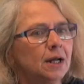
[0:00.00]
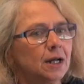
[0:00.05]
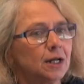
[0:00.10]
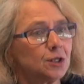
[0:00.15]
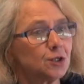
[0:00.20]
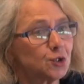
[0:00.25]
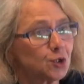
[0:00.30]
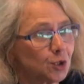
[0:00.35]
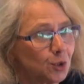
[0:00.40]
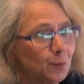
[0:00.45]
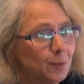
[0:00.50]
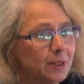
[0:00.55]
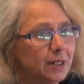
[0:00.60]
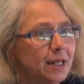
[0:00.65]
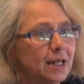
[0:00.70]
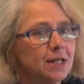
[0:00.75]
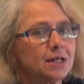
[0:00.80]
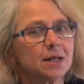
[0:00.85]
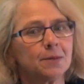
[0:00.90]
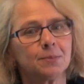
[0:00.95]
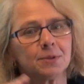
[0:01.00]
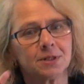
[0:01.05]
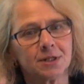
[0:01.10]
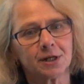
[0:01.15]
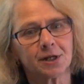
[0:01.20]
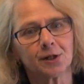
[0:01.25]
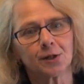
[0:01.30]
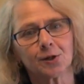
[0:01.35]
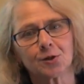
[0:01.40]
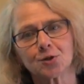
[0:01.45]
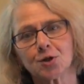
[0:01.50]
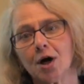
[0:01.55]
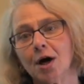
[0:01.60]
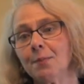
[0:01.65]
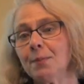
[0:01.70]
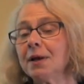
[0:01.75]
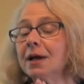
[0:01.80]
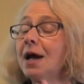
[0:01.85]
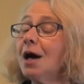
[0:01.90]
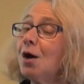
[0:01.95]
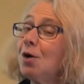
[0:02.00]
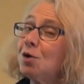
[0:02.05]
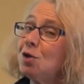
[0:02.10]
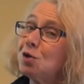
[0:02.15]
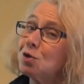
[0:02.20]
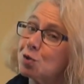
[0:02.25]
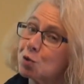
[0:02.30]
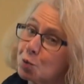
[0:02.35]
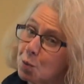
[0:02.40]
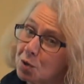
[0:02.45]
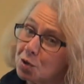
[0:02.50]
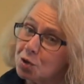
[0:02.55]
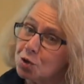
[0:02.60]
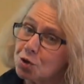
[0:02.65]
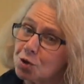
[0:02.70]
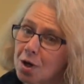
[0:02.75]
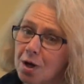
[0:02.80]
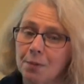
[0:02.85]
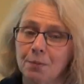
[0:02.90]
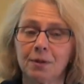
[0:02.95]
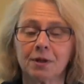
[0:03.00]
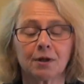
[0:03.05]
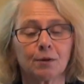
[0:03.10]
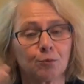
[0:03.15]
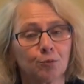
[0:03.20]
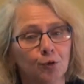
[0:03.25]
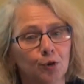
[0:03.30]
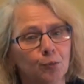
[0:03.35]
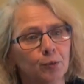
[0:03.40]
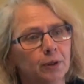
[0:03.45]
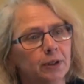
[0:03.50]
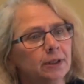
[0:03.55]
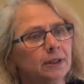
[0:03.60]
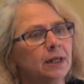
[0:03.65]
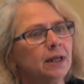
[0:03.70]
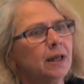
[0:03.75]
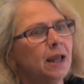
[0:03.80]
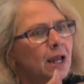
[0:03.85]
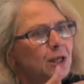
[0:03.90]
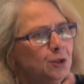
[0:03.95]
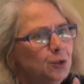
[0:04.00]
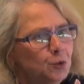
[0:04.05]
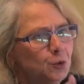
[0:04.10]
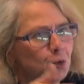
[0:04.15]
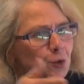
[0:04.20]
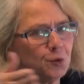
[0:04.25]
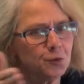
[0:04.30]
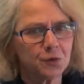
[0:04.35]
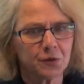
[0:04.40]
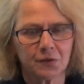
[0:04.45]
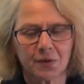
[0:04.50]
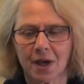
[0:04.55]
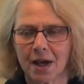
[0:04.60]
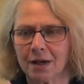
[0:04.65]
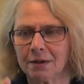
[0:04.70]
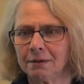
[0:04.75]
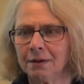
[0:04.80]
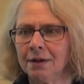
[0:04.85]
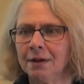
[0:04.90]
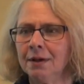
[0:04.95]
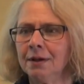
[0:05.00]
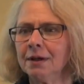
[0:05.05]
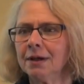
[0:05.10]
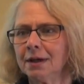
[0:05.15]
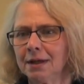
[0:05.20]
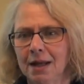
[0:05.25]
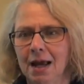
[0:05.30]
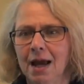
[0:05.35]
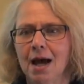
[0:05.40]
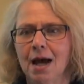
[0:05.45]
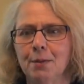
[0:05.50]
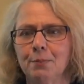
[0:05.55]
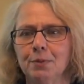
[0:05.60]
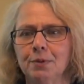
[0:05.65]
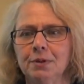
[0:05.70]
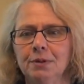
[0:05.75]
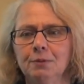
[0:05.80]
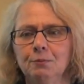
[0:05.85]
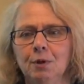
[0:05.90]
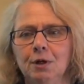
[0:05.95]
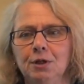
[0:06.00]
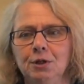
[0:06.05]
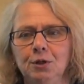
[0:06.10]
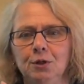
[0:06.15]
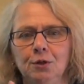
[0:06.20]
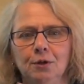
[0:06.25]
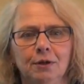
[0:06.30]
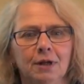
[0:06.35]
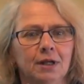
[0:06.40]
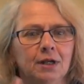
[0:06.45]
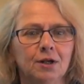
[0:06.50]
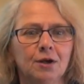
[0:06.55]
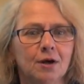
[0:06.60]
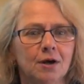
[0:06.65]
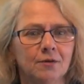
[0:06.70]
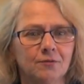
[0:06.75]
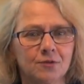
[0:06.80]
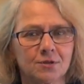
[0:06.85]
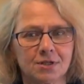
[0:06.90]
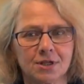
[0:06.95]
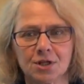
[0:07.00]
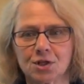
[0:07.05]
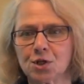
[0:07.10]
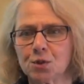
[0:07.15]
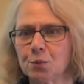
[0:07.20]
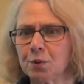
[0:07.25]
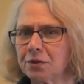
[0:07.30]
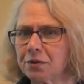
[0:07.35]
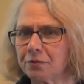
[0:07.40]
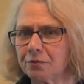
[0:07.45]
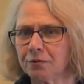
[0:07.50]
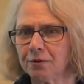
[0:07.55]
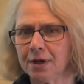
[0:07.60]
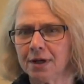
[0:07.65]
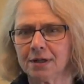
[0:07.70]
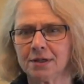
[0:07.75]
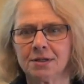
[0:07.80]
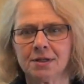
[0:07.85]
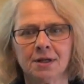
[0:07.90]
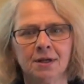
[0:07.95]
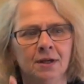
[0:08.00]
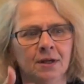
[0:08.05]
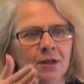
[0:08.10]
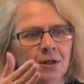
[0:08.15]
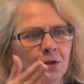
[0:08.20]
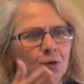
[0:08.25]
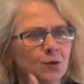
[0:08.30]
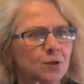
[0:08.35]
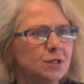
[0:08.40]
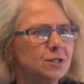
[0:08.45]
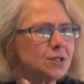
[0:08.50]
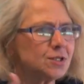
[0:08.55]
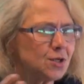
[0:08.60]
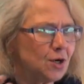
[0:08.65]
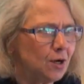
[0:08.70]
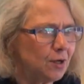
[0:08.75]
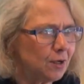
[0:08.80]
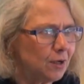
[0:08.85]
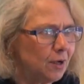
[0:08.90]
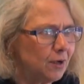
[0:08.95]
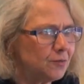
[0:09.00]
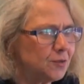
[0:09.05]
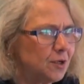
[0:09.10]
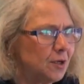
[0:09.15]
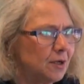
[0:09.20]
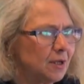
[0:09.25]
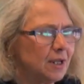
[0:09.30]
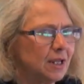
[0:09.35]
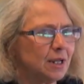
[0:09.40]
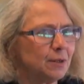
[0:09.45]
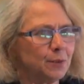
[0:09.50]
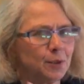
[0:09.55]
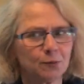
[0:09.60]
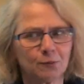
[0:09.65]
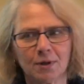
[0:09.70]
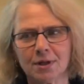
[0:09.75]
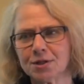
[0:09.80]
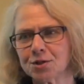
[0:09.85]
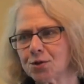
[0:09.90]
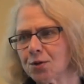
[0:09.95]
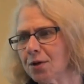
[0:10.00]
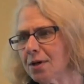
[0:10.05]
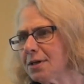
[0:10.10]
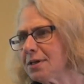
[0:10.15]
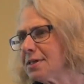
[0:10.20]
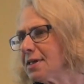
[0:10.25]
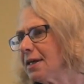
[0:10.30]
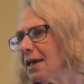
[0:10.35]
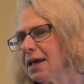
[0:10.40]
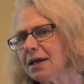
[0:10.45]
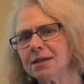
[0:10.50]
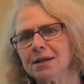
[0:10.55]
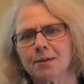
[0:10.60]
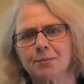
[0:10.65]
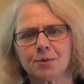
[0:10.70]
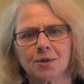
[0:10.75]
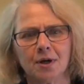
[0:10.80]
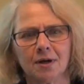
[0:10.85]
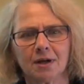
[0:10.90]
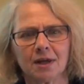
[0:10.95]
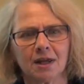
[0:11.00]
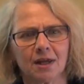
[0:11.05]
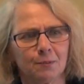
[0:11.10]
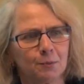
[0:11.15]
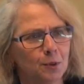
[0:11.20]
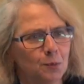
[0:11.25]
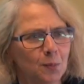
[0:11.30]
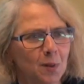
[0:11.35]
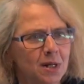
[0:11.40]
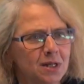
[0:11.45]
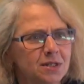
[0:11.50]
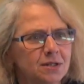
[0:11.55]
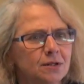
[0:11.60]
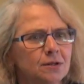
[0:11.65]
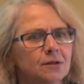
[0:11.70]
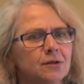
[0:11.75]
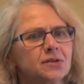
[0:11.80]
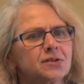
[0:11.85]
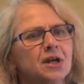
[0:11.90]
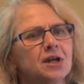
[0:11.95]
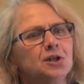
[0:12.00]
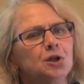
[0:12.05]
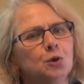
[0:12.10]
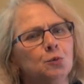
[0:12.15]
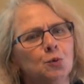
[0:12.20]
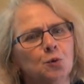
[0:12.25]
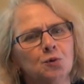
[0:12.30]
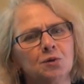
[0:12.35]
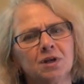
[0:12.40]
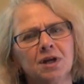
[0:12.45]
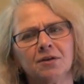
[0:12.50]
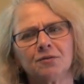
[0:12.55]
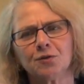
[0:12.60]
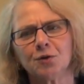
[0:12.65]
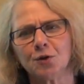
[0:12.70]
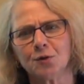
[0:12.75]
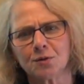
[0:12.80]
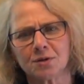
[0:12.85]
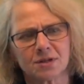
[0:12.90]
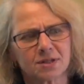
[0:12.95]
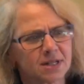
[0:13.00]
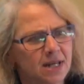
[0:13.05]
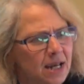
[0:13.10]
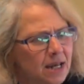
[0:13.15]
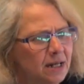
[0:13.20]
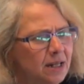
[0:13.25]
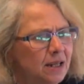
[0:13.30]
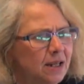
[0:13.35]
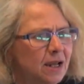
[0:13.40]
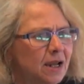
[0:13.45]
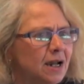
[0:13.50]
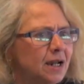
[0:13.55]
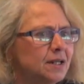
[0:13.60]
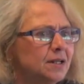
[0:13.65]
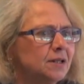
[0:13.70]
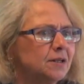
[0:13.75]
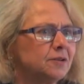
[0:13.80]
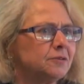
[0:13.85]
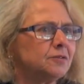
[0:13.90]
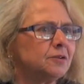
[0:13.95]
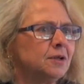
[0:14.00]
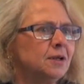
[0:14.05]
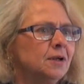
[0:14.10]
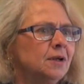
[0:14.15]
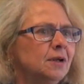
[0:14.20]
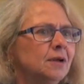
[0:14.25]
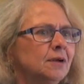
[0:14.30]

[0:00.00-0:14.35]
uh, terminate a particular topic? How do you switch a topic appropriately? And you know that that can happen when you're in a conversation with a friend. You can start off talking about restaurants and end up talking about bicycles, and you won't have noticed any kind of